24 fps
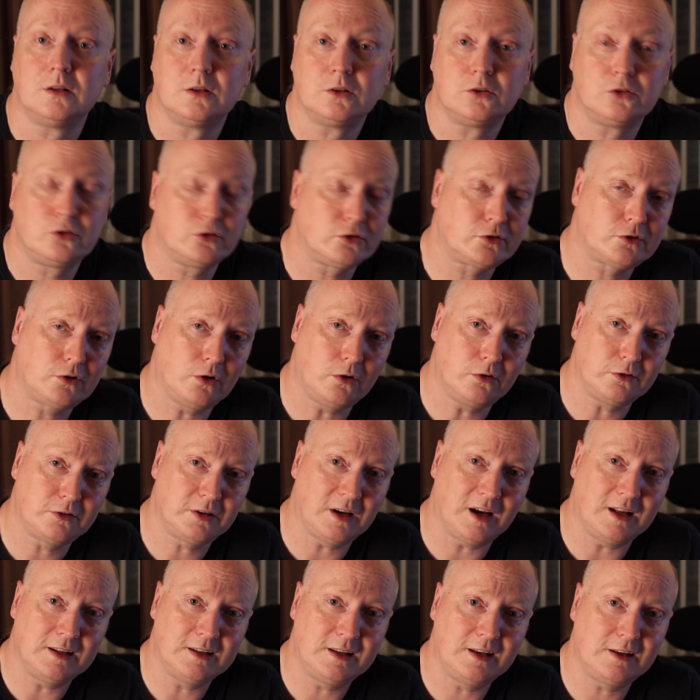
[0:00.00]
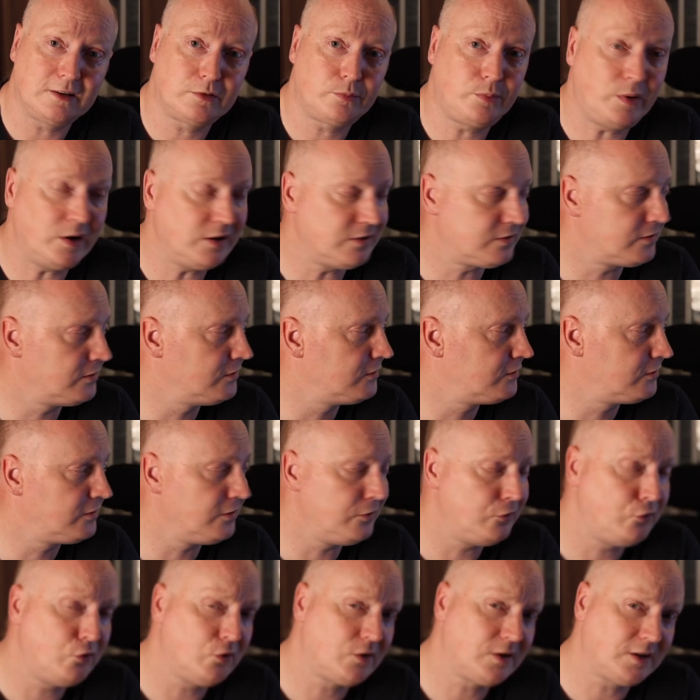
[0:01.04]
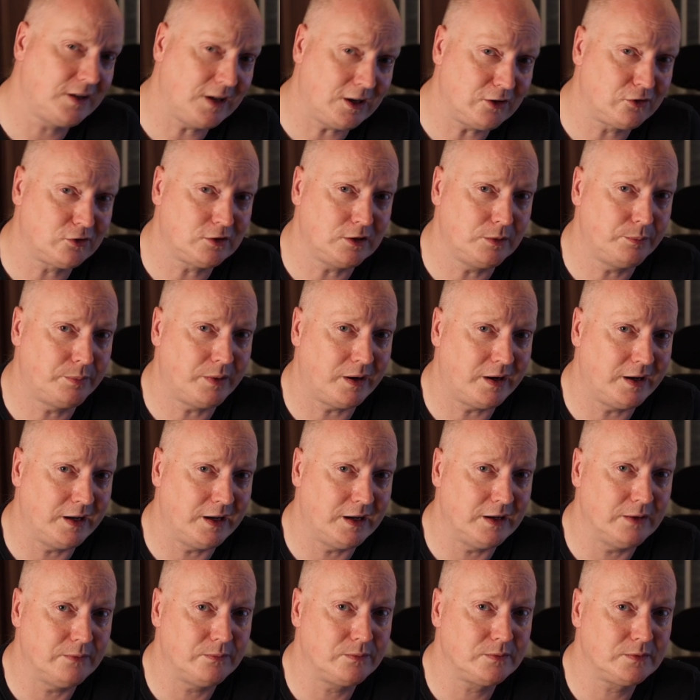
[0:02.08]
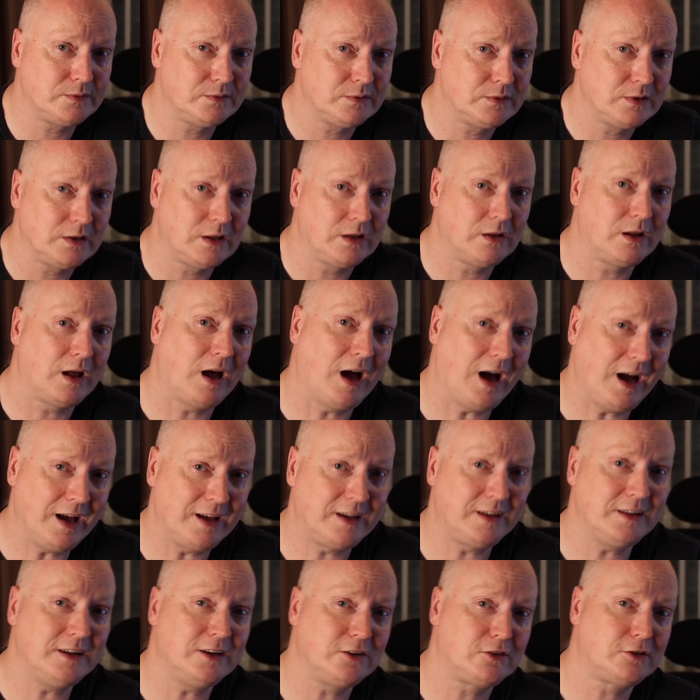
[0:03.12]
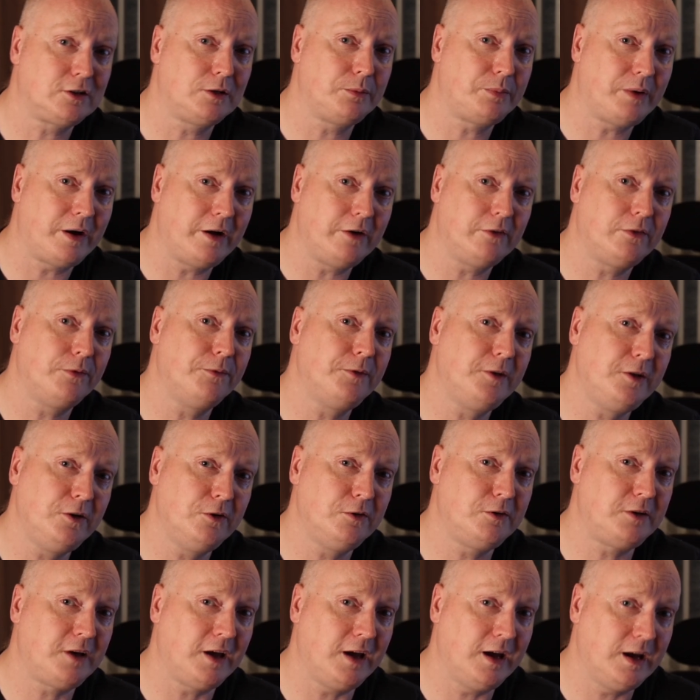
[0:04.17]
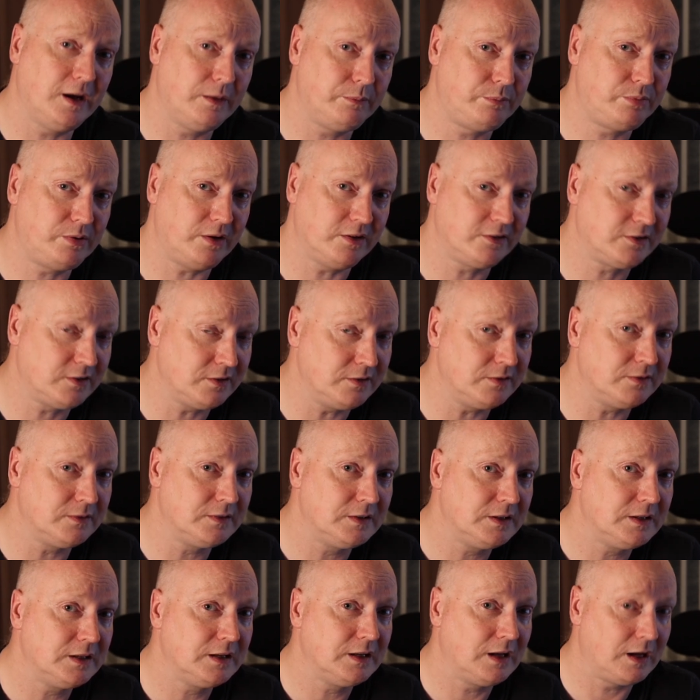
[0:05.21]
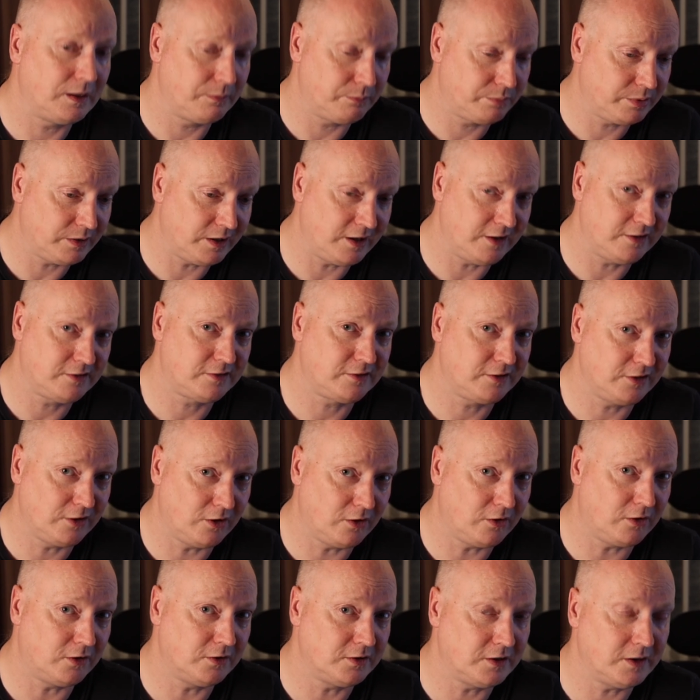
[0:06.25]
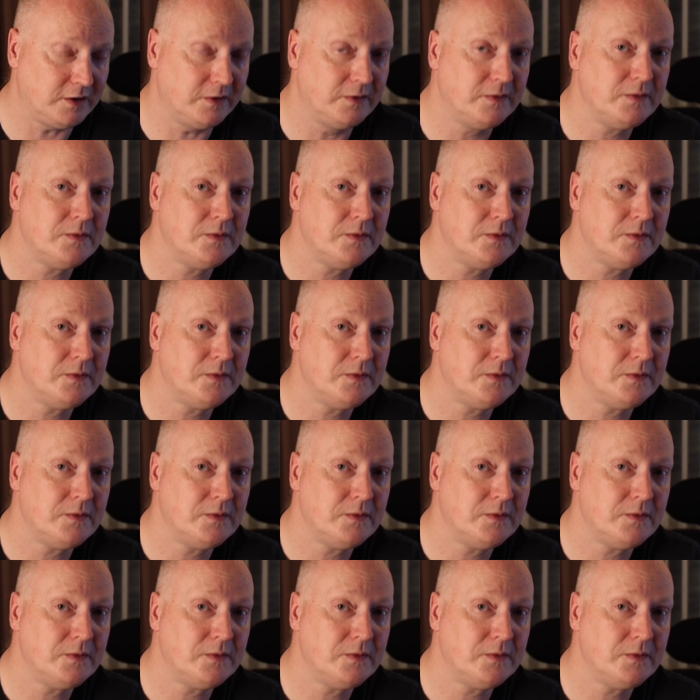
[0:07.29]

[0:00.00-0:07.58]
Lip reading: just go onto AliExpress and see if you can actually buy it. I can actually buy it from the UK at present and place the order.